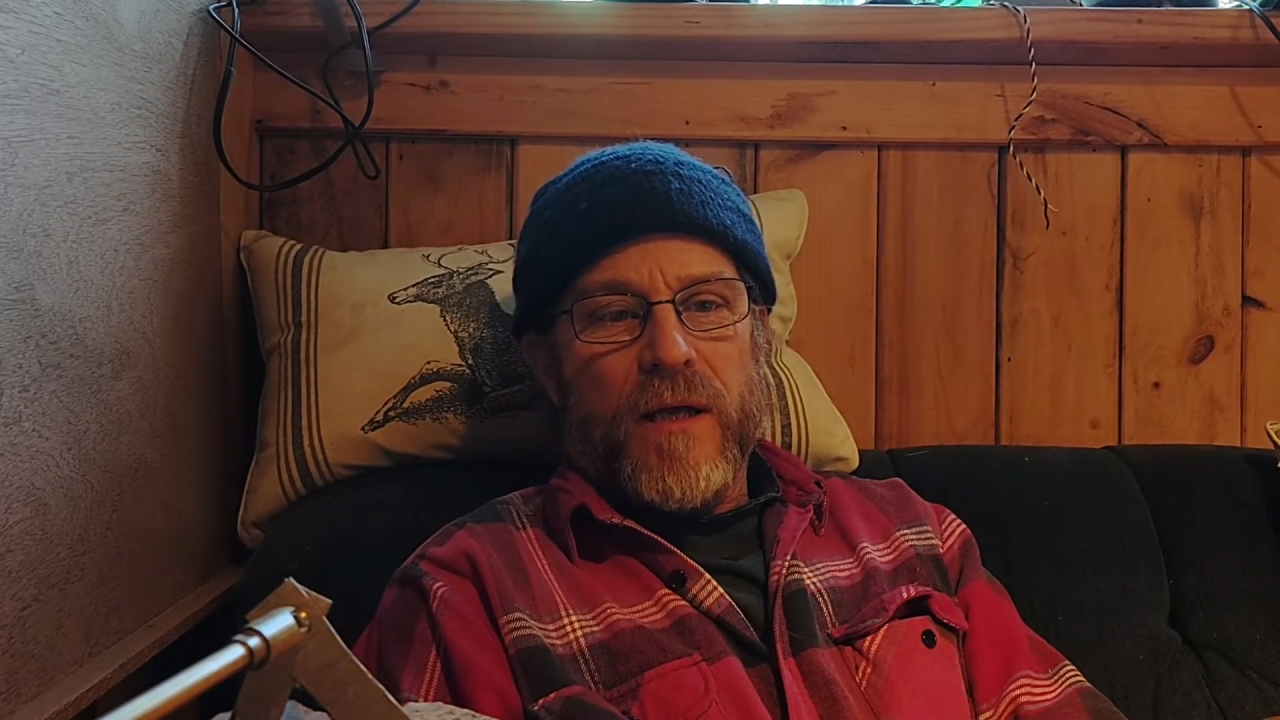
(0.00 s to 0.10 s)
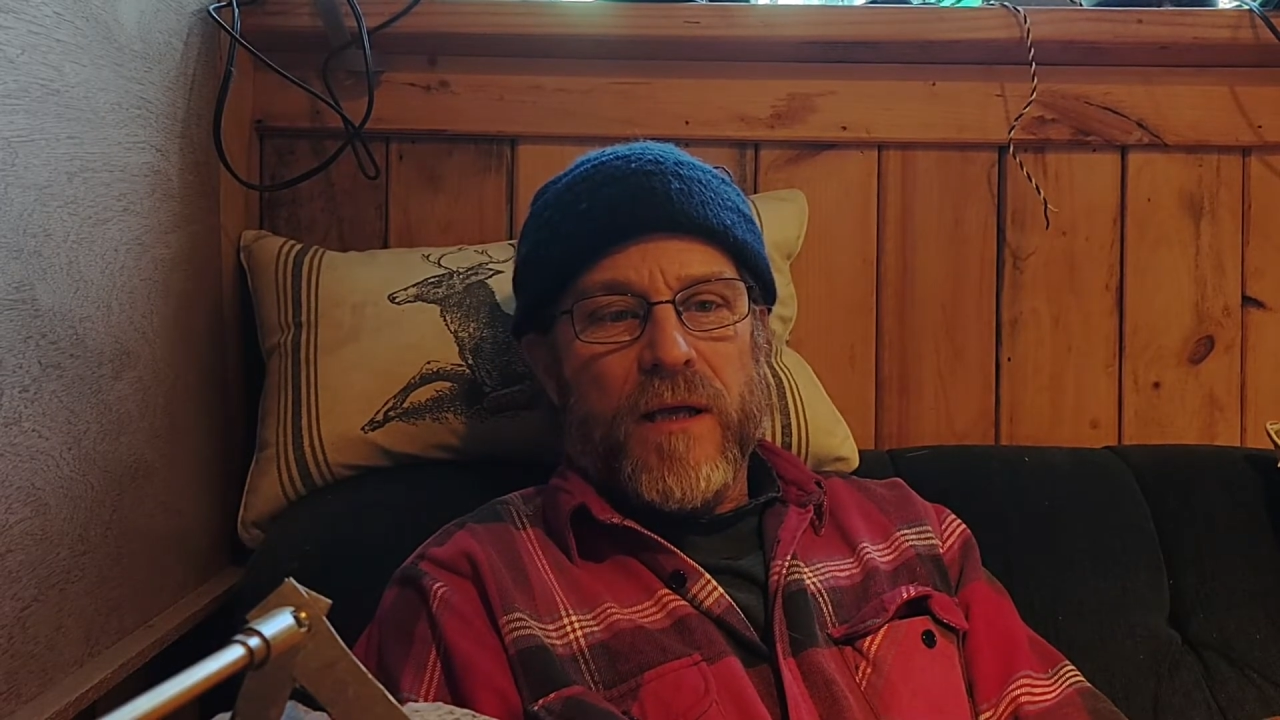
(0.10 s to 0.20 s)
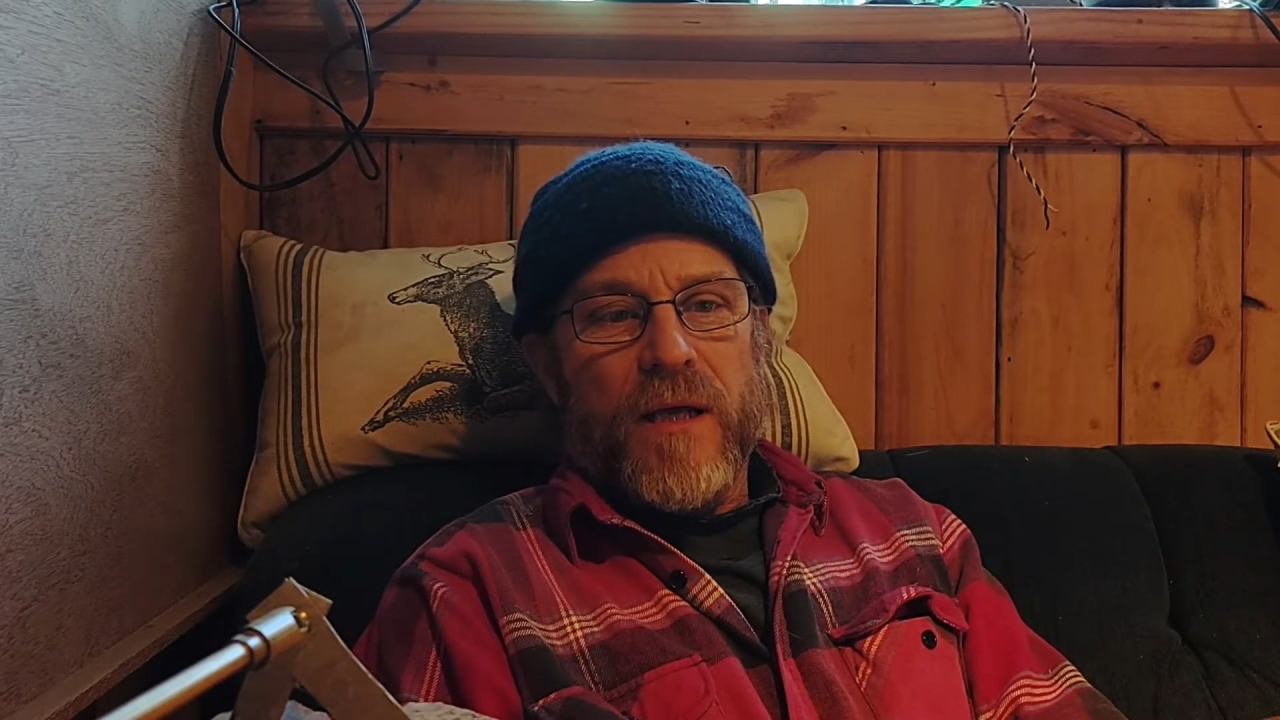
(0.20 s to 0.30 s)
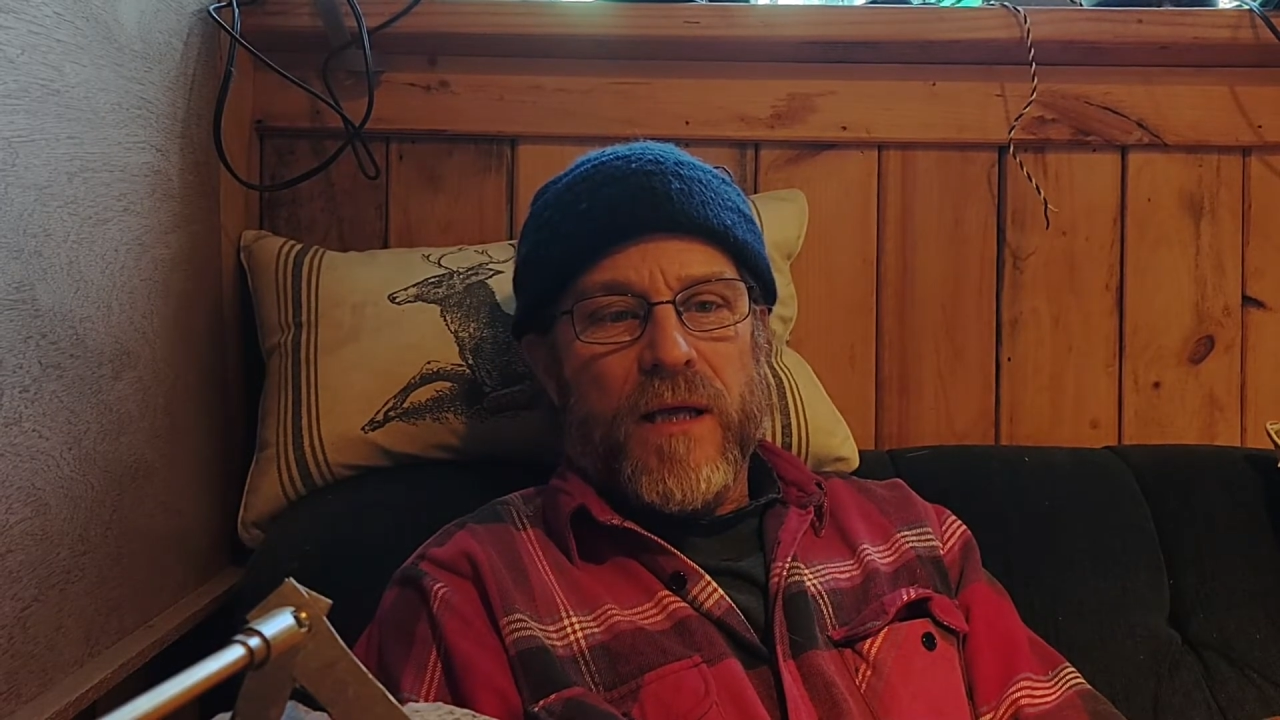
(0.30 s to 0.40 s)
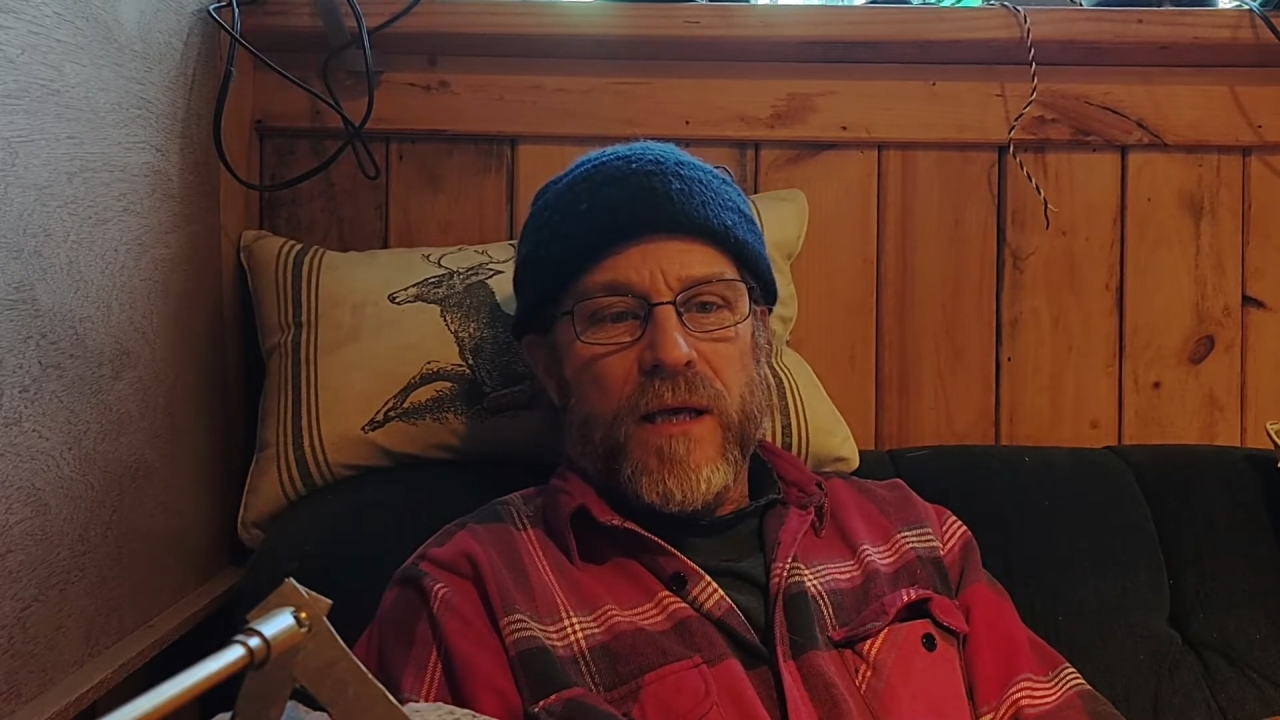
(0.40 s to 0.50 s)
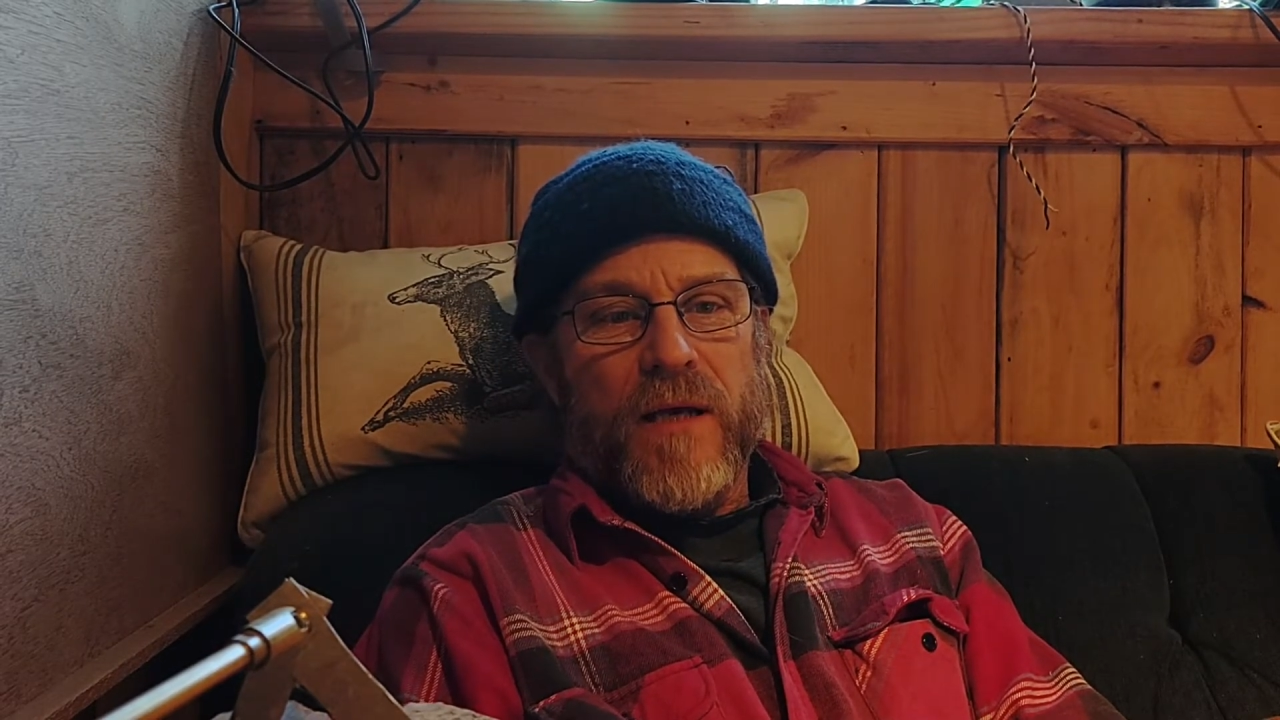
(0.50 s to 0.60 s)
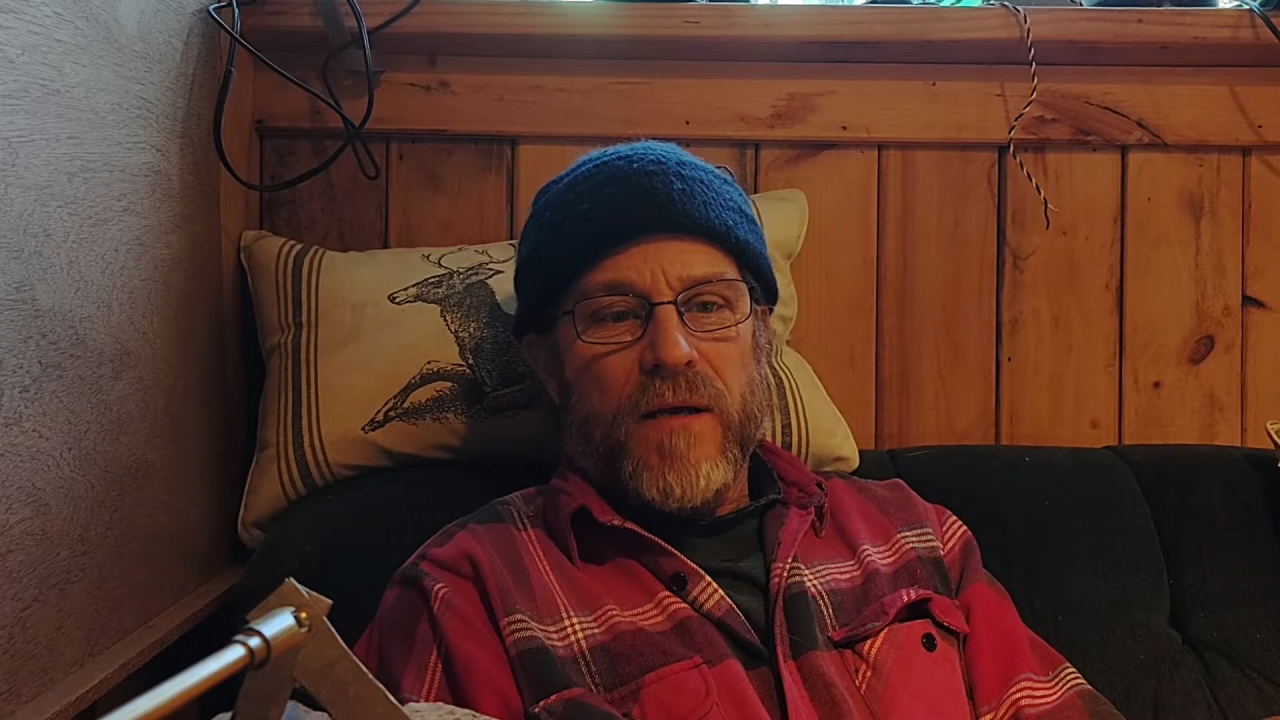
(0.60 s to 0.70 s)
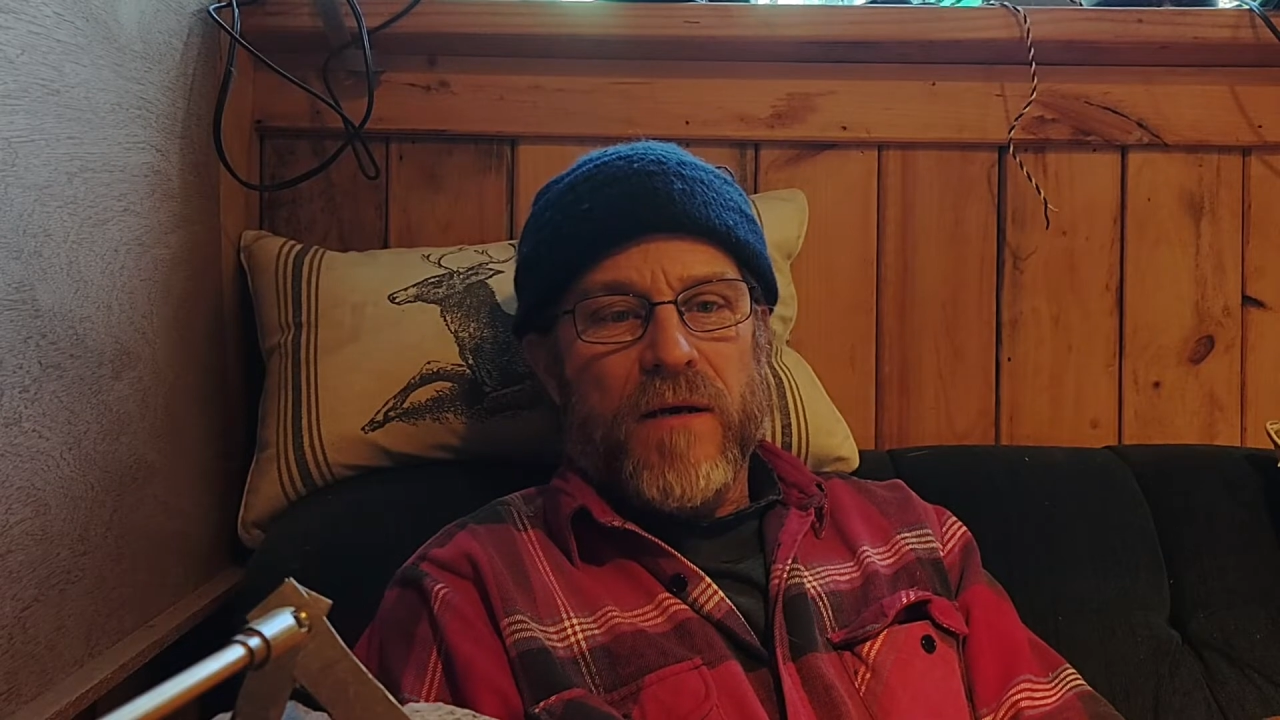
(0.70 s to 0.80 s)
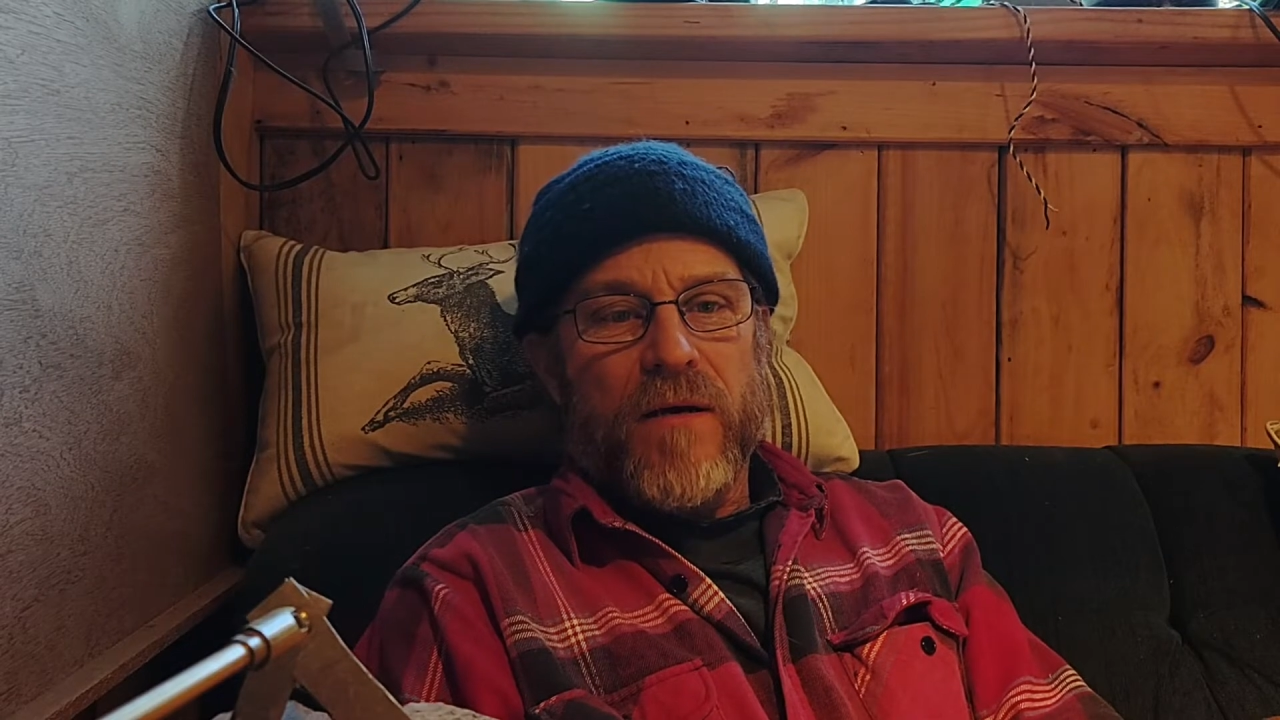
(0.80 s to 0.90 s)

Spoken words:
heat